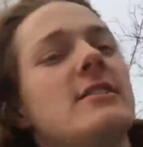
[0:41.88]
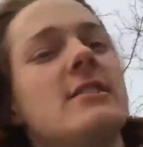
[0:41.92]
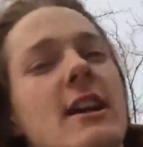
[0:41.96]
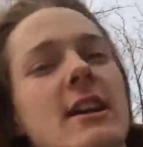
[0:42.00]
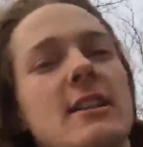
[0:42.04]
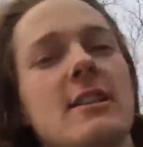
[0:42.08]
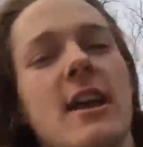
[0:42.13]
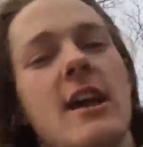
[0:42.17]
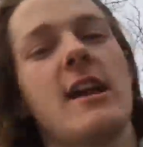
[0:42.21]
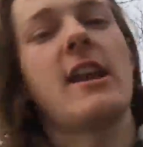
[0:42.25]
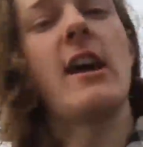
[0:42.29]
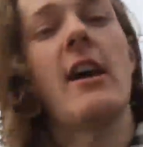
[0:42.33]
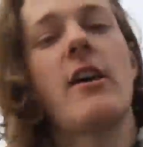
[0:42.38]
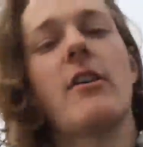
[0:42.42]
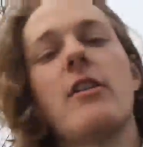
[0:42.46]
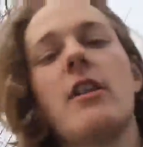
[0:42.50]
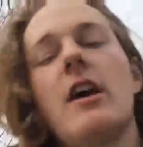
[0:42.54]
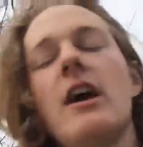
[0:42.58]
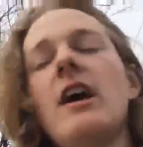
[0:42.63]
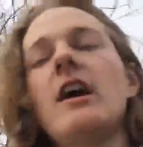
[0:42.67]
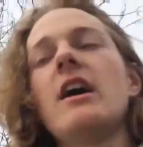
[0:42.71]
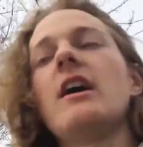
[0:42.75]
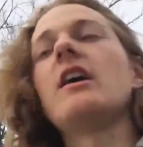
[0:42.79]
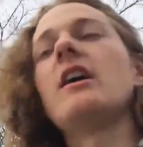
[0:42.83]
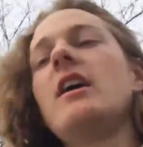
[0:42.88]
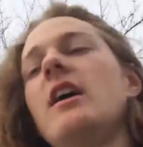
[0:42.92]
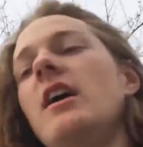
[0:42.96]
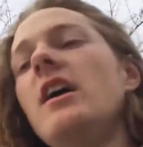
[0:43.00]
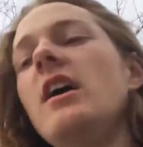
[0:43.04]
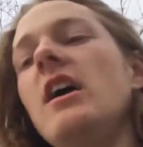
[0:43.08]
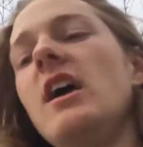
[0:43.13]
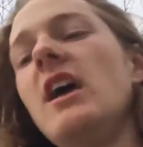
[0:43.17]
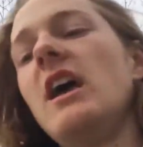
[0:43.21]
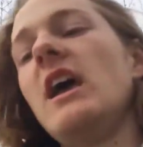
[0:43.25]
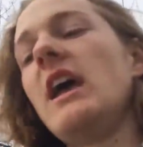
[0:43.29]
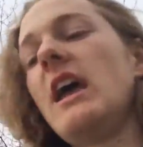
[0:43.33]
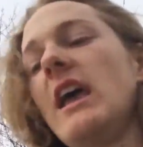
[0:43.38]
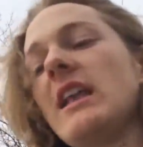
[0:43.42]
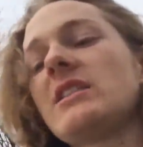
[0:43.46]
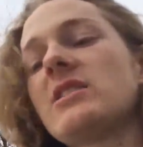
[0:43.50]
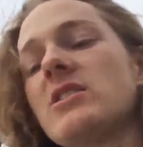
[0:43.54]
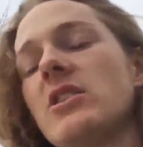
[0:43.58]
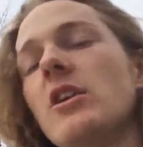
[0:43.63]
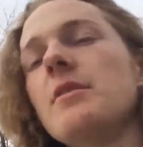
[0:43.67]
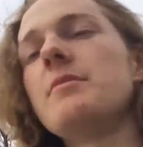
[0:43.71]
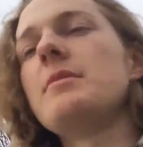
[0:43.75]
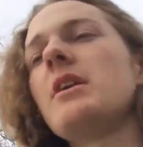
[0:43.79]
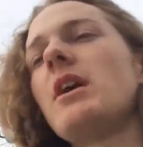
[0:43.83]
can check that out.
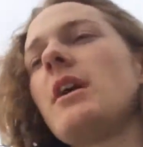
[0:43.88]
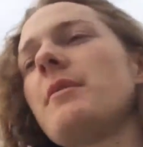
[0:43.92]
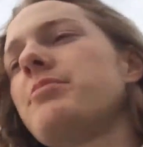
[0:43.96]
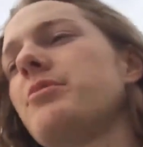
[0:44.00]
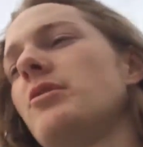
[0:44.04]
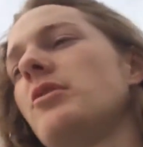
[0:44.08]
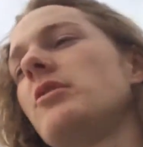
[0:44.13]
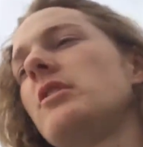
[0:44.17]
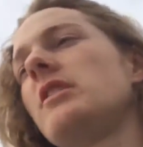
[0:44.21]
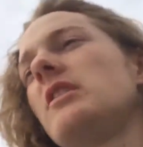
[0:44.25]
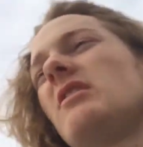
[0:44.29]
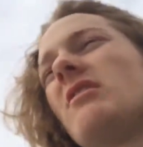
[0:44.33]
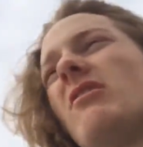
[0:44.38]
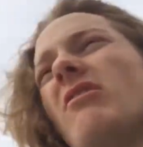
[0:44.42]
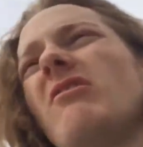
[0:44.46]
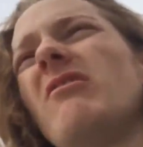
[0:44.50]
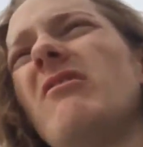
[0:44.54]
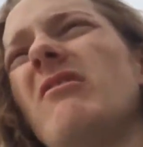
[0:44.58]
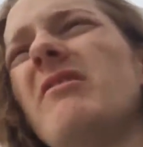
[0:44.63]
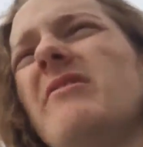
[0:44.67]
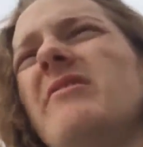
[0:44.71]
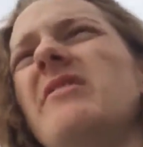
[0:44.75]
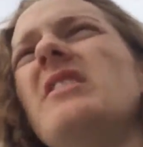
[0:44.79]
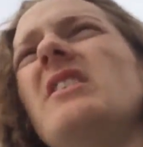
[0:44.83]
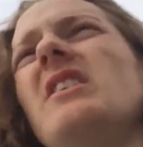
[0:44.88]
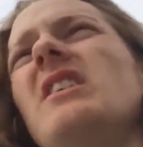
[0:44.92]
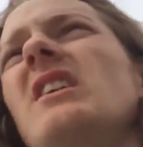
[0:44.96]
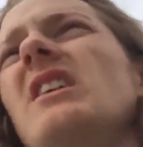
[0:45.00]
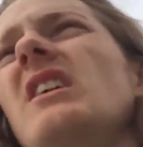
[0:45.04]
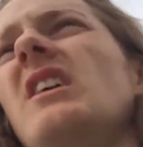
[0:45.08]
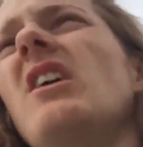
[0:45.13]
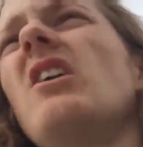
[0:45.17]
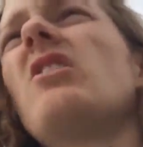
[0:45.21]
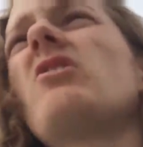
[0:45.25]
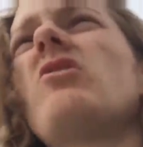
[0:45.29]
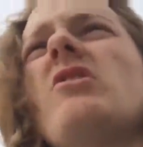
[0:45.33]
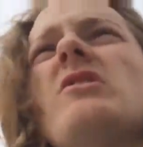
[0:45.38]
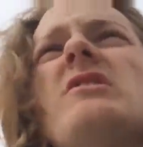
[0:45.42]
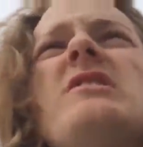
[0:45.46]
It's gonna be uploaded. Of